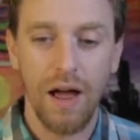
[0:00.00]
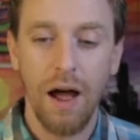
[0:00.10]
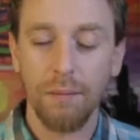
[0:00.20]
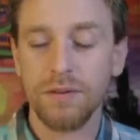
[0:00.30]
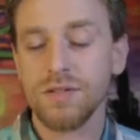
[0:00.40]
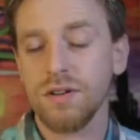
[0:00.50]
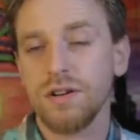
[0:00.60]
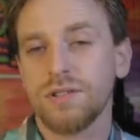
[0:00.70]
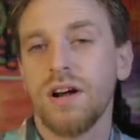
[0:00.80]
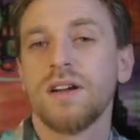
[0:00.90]
I'm going to
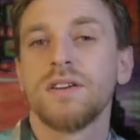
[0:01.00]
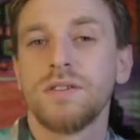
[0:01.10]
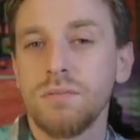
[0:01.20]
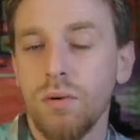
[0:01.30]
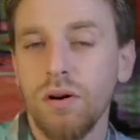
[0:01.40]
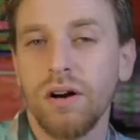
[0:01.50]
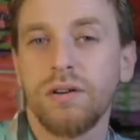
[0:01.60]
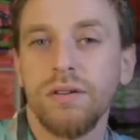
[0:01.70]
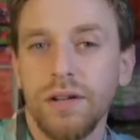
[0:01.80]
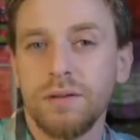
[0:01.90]
start trying to do more
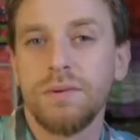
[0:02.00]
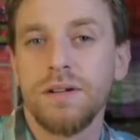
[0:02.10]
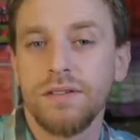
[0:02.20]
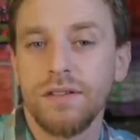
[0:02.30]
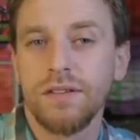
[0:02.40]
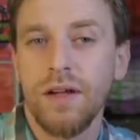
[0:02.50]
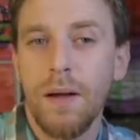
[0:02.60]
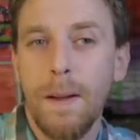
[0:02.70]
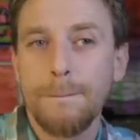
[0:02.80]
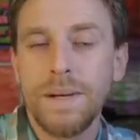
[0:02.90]
acrylic pieces
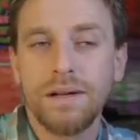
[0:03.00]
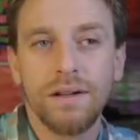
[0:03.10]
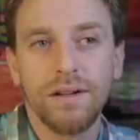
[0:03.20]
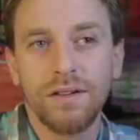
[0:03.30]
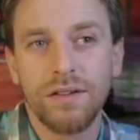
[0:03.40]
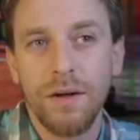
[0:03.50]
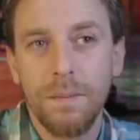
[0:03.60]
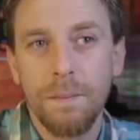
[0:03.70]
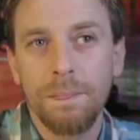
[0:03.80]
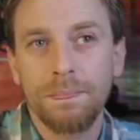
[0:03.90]
because
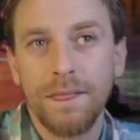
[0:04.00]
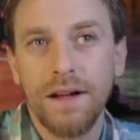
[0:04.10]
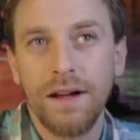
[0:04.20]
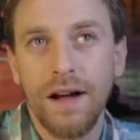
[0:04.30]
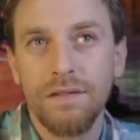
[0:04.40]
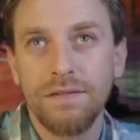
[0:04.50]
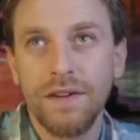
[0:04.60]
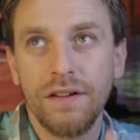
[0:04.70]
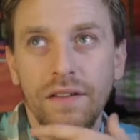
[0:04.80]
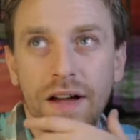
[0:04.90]
I
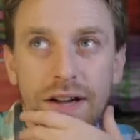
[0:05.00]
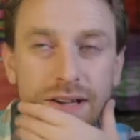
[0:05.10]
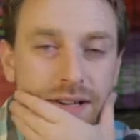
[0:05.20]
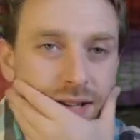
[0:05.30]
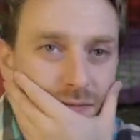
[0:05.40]
feel like